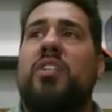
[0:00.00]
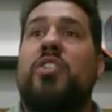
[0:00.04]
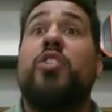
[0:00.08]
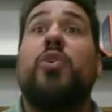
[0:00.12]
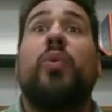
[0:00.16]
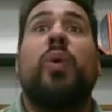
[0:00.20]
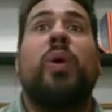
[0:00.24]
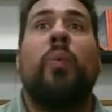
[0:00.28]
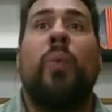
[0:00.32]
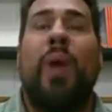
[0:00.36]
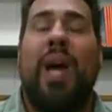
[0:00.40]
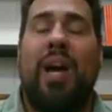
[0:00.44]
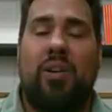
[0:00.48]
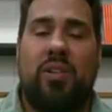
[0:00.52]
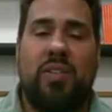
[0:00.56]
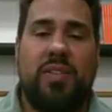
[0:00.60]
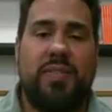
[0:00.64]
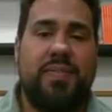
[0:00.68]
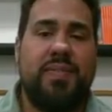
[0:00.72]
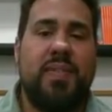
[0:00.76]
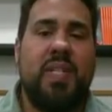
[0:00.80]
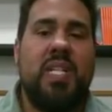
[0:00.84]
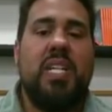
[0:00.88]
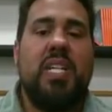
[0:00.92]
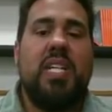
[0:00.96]
doing well.
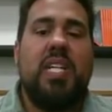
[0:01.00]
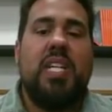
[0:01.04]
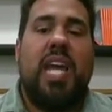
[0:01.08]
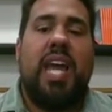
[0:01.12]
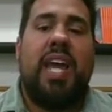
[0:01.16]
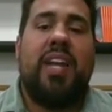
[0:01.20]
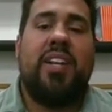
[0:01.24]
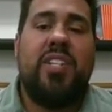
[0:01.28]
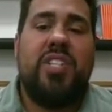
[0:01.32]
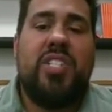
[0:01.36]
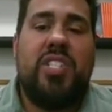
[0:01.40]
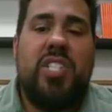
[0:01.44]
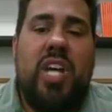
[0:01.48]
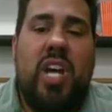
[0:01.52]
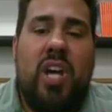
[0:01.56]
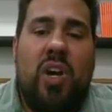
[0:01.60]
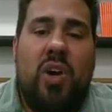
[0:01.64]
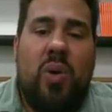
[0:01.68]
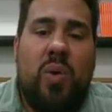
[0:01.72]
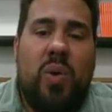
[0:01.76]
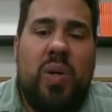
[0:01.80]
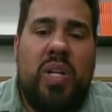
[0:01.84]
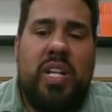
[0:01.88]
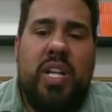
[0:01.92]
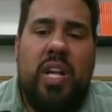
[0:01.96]
And
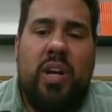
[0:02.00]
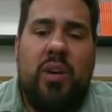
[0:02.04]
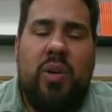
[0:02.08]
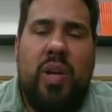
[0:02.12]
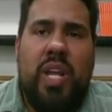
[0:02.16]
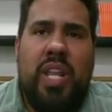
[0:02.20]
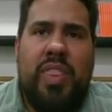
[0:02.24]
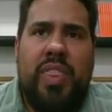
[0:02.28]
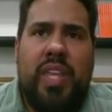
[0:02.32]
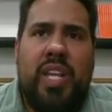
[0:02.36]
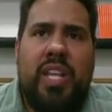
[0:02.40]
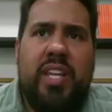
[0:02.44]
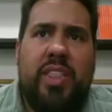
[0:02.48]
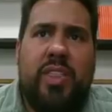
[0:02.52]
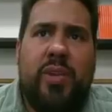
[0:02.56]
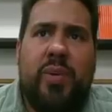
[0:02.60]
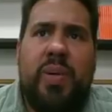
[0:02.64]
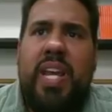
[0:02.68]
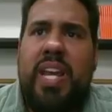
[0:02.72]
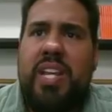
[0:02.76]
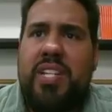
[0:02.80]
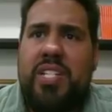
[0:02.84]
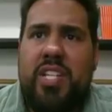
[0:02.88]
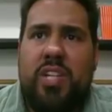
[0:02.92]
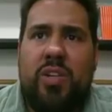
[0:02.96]
so, I think
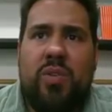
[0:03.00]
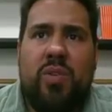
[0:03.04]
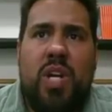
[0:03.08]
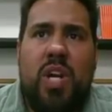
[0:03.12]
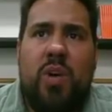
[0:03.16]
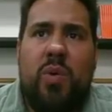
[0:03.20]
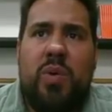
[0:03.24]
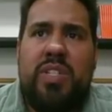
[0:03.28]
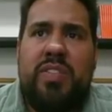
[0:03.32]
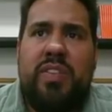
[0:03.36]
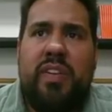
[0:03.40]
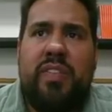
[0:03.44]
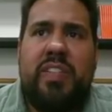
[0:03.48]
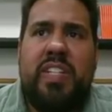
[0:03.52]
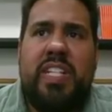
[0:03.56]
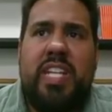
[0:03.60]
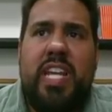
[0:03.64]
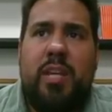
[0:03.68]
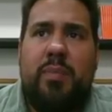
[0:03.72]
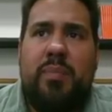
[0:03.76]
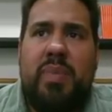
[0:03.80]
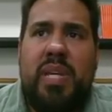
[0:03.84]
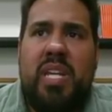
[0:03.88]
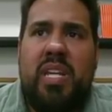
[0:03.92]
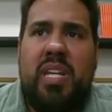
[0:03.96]
3 A's in a row was
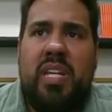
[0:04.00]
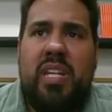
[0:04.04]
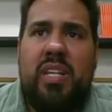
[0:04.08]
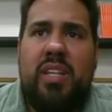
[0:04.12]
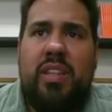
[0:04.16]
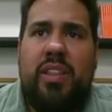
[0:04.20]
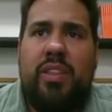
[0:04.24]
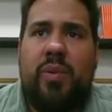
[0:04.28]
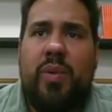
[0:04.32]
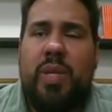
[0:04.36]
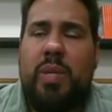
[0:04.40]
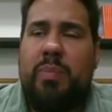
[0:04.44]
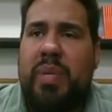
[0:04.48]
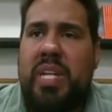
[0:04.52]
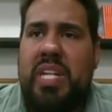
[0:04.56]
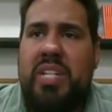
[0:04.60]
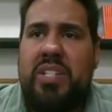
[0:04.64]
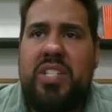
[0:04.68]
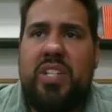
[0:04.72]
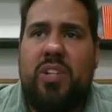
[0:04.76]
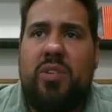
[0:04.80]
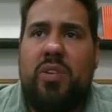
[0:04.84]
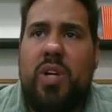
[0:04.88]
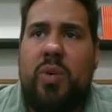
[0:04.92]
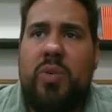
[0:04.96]
50 AP, 3
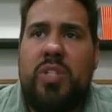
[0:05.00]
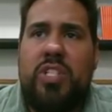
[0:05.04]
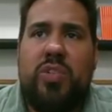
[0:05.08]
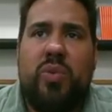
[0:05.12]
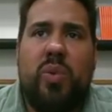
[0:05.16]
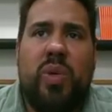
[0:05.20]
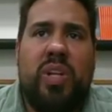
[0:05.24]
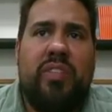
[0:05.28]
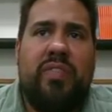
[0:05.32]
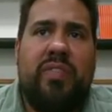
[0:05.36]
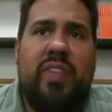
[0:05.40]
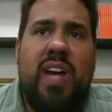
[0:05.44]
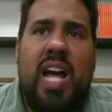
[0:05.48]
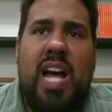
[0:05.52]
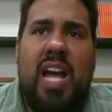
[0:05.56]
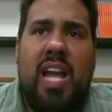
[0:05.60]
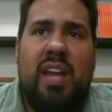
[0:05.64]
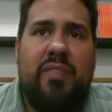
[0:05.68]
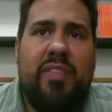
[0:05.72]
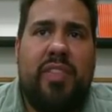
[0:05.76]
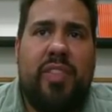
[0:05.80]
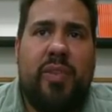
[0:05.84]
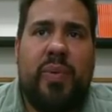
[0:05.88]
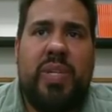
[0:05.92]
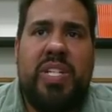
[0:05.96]
B's in a row was
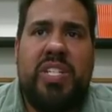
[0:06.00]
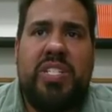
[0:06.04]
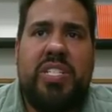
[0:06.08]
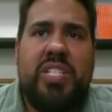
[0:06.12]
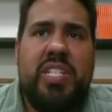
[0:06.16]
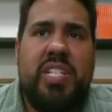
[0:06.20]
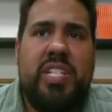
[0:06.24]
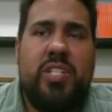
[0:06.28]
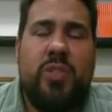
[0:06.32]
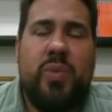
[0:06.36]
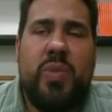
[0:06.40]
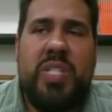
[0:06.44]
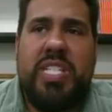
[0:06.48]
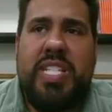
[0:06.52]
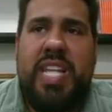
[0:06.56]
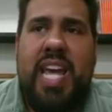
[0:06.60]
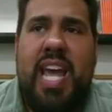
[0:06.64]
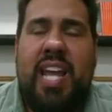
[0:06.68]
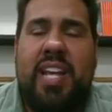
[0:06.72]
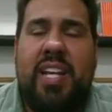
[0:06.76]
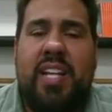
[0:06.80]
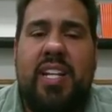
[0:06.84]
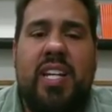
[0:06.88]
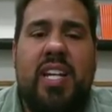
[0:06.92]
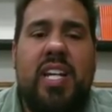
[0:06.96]
25, 3 C's was
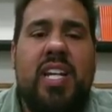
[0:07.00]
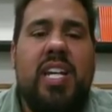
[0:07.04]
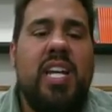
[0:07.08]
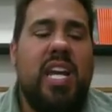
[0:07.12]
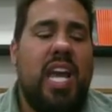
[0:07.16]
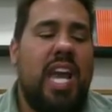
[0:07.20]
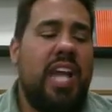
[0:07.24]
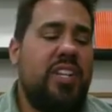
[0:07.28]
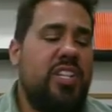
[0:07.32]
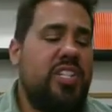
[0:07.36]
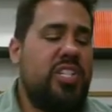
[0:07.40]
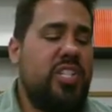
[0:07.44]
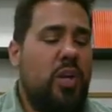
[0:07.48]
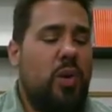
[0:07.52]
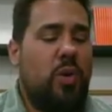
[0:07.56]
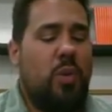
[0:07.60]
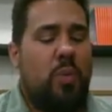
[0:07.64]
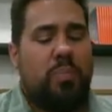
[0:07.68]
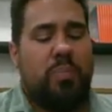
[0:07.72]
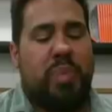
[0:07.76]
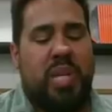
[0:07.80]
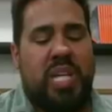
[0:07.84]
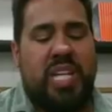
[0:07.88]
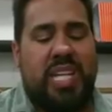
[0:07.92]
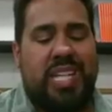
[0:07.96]
10. And so
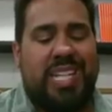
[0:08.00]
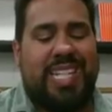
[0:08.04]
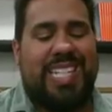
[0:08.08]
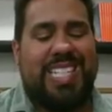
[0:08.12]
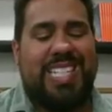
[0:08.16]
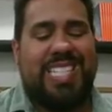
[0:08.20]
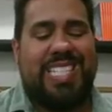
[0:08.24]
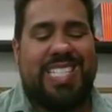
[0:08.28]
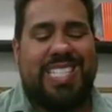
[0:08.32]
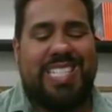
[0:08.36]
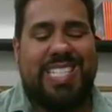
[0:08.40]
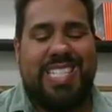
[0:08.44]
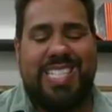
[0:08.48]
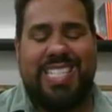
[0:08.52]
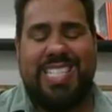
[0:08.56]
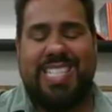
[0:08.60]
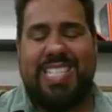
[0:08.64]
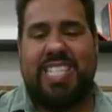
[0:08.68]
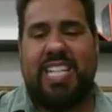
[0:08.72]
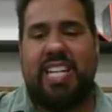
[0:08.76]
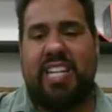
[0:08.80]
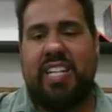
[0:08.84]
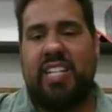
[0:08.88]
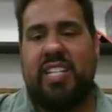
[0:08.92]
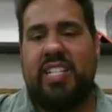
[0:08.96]
being
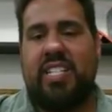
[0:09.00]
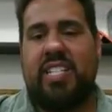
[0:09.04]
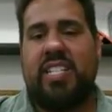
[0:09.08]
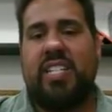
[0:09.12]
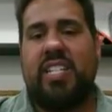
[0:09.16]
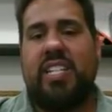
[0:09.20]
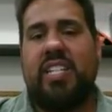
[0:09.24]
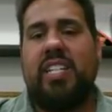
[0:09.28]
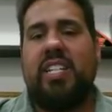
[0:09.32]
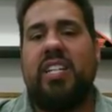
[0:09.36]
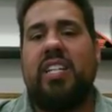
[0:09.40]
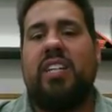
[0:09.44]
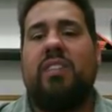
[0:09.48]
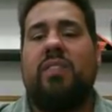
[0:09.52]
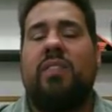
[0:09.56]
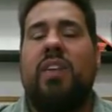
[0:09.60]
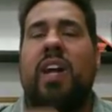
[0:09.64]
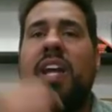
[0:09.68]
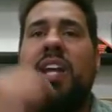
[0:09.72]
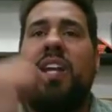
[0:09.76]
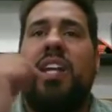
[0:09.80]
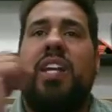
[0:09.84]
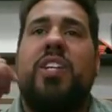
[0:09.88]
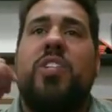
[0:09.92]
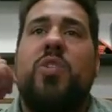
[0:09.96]
consistent,
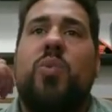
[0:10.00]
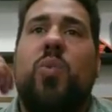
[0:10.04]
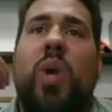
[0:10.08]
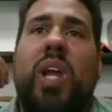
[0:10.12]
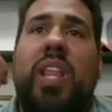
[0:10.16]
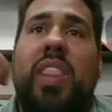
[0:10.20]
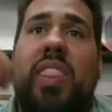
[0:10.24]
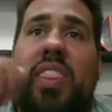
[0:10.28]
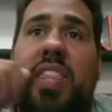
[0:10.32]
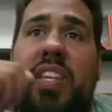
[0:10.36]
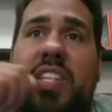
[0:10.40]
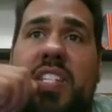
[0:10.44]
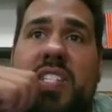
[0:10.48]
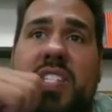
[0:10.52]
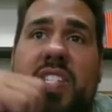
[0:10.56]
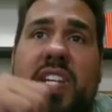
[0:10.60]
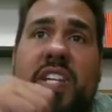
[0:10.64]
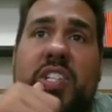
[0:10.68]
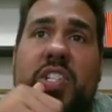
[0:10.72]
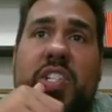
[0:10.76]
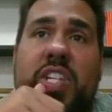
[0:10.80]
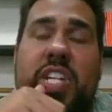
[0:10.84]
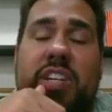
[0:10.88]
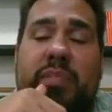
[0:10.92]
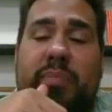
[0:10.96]
right, is what this
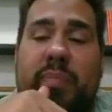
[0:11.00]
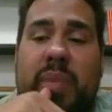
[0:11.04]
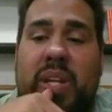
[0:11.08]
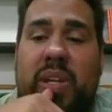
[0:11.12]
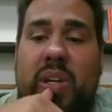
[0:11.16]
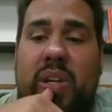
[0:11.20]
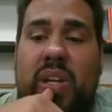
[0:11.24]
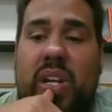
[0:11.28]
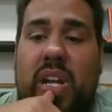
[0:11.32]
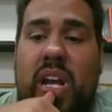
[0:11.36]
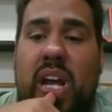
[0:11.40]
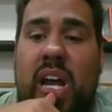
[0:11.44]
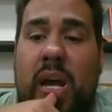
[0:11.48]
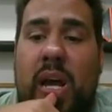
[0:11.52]
achievement